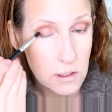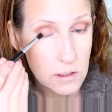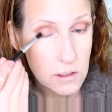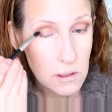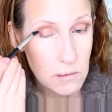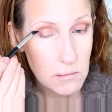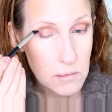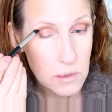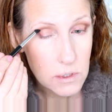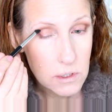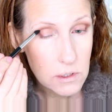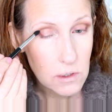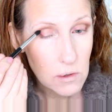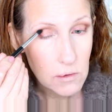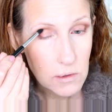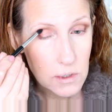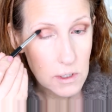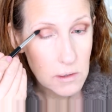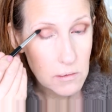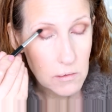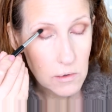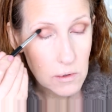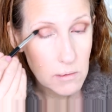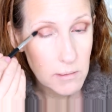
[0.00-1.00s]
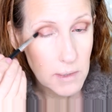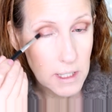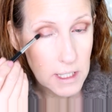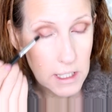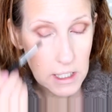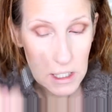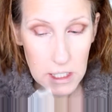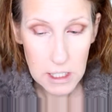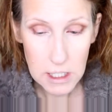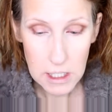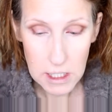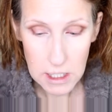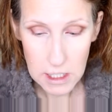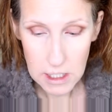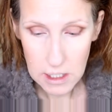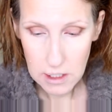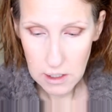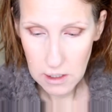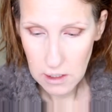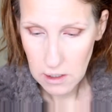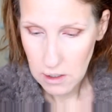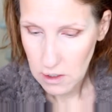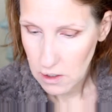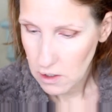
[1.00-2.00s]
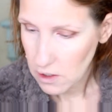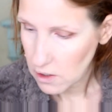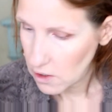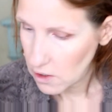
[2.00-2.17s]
So I'm just going in with my E